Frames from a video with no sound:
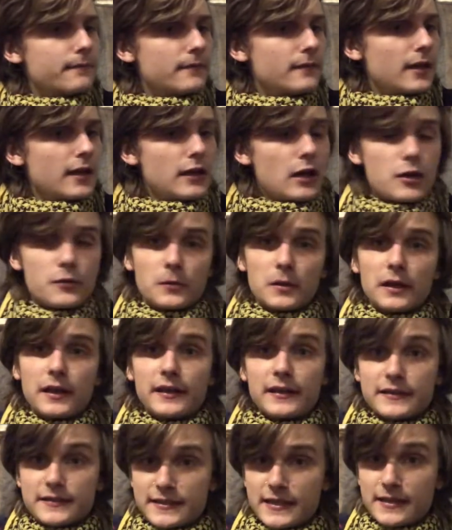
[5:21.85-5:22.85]
An
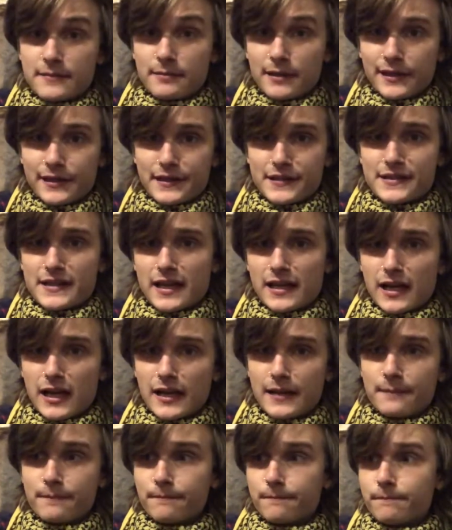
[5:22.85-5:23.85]
unrelated tidbit is that
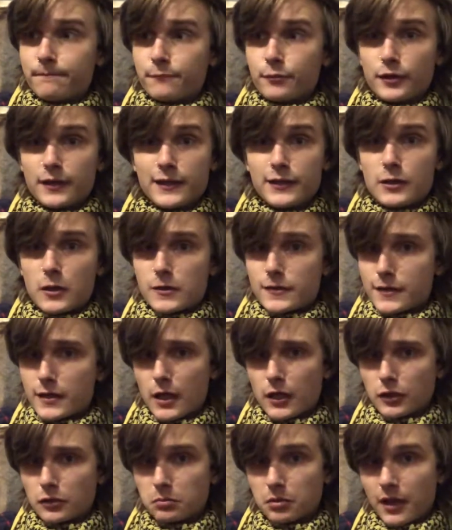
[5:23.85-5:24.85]
I'm pretty darned
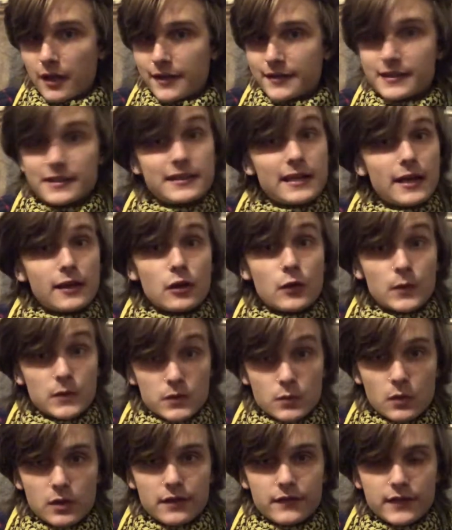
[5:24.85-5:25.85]
colorblind, and yellow is
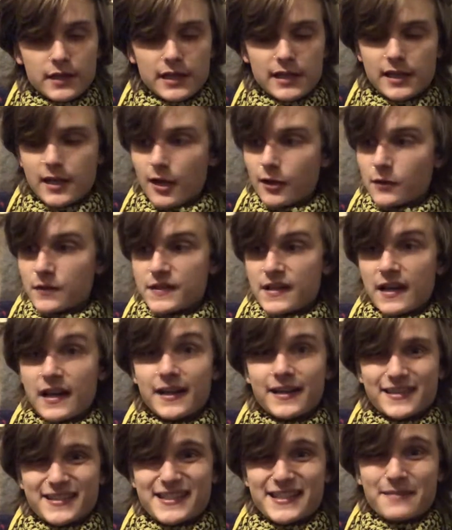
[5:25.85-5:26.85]
one of the colors that I
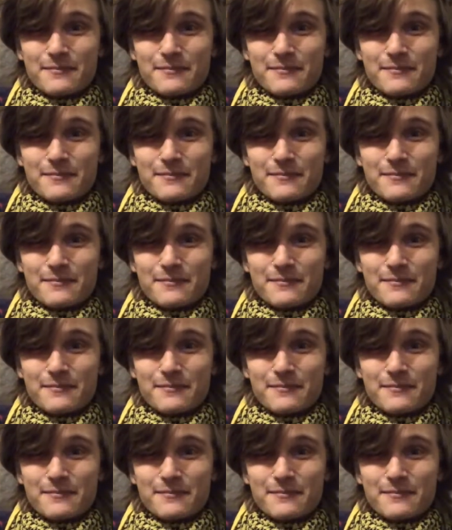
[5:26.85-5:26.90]
can see